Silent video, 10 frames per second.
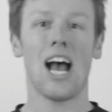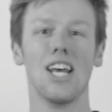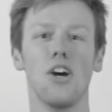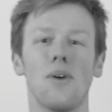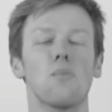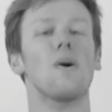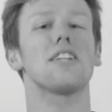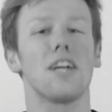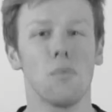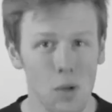Hello and
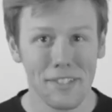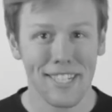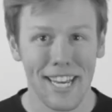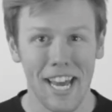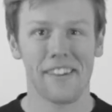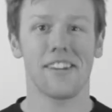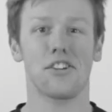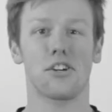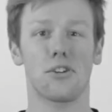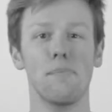welcome once again
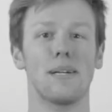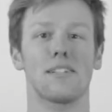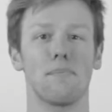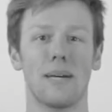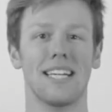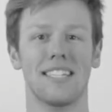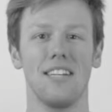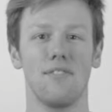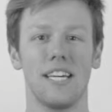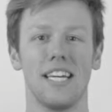to Crimpington Bear
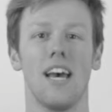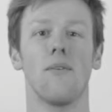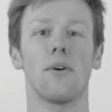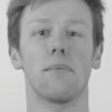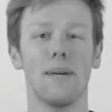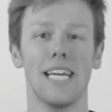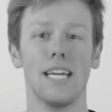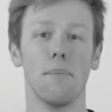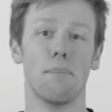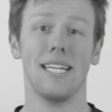TV with
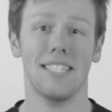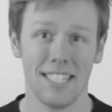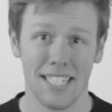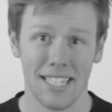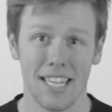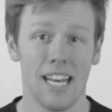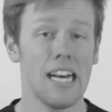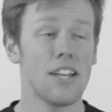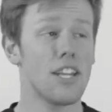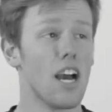me, Pete Whitaker,
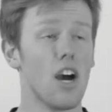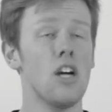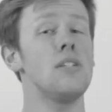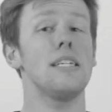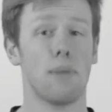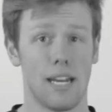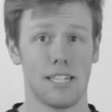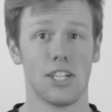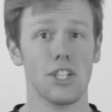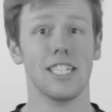the only
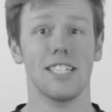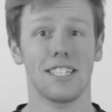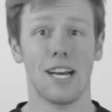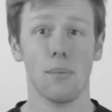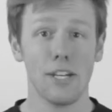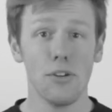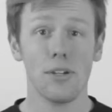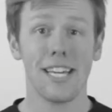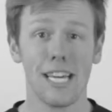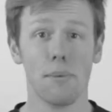place on the internet where you
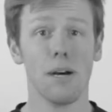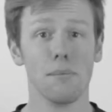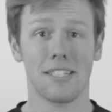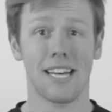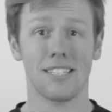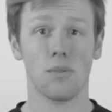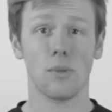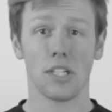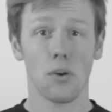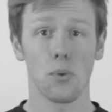can keep up to date
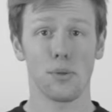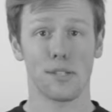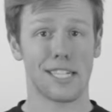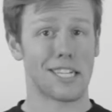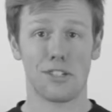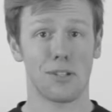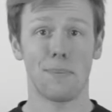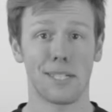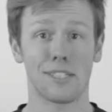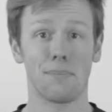with all things
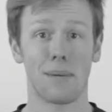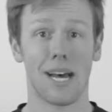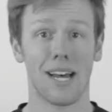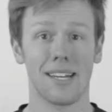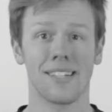Crimpington Bear.